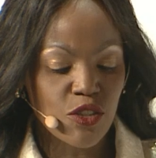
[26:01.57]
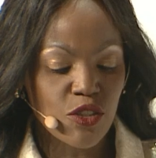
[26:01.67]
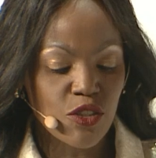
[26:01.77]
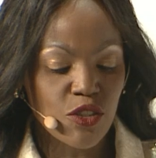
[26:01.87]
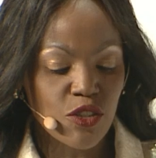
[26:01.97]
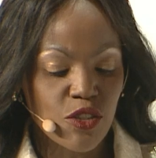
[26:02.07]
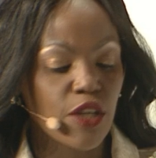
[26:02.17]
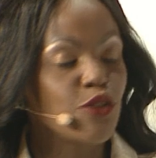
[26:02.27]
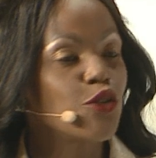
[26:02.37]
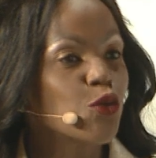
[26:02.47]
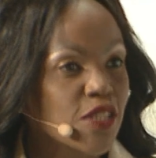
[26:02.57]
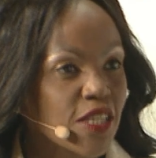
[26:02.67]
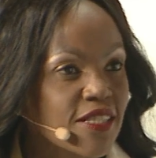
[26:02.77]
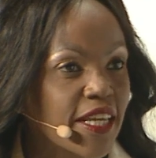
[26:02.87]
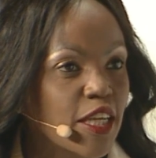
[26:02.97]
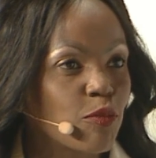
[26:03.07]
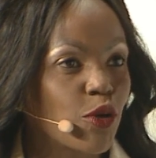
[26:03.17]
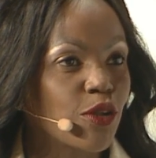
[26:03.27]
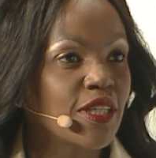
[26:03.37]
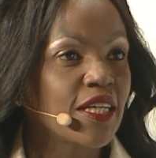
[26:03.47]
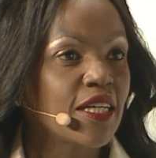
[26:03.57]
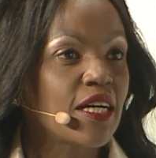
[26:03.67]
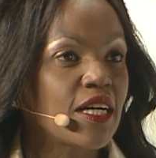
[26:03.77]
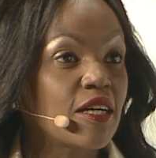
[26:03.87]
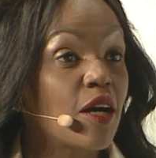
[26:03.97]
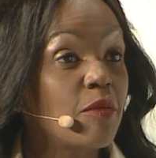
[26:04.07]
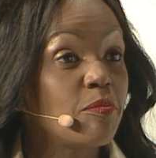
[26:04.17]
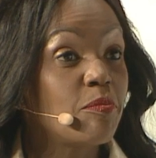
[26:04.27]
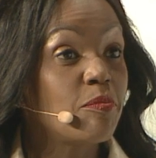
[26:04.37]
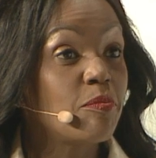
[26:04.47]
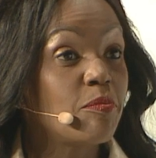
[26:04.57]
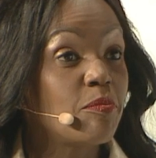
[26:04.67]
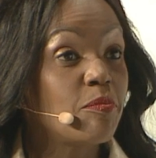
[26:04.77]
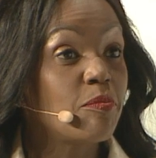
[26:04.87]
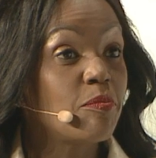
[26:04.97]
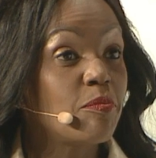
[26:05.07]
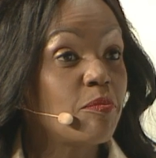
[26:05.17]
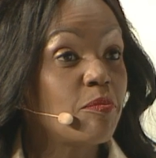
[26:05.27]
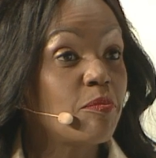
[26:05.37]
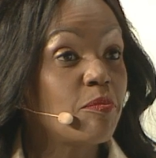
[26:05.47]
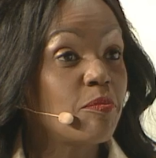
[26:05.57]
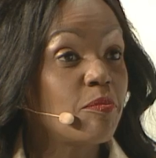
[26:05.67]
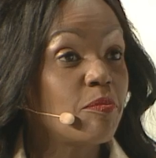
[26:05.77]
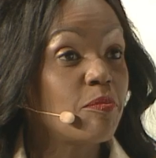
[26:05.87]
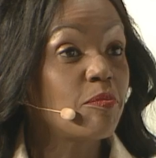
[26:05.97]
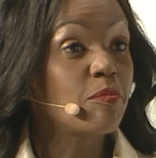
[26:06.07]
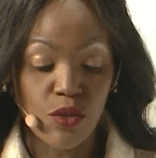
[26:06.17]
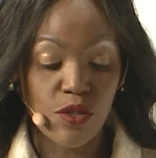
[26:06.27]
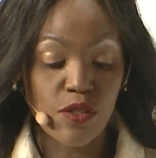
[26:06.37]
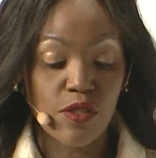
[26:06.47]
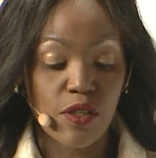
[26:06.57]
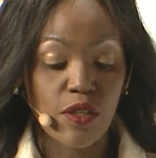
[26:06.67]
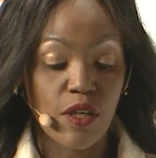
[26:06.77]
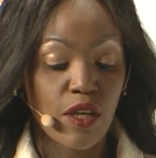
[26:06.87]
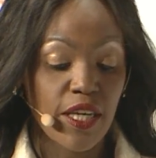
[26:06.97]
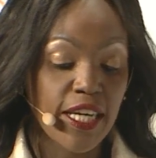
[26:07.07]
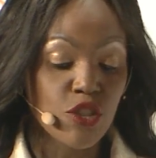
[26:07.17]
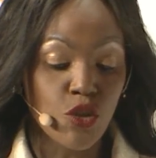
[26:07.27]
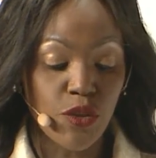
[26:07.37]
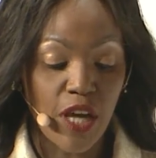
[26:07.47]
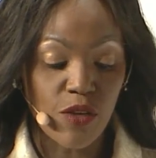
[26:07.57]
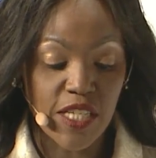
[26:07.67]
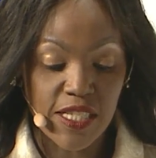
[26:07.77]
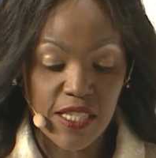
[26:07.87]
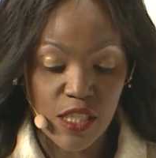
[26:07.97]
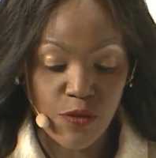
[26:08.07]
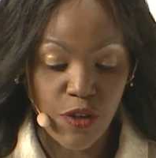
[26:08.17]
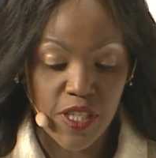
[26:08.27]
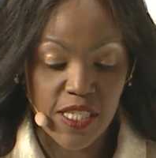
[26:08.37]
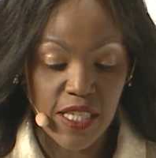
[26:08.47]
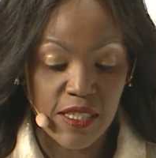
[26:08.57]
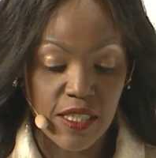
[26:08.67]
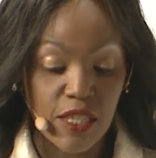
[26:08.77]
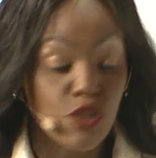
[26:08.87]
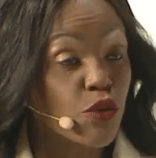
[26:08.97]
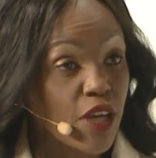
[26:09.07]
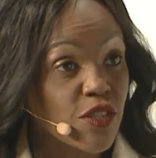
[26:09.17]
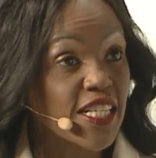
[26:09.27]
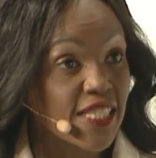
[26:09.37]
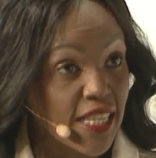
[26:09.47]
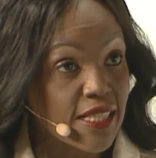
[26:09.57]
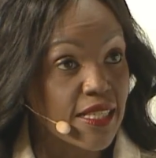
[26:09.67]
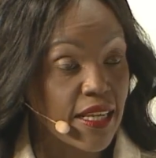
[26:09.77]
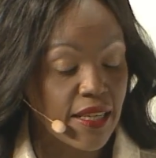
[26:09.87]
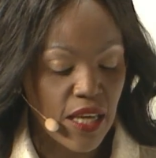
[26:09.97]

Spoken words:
So your sustainable business strategy, though, because in 2006, for instance, in 2016,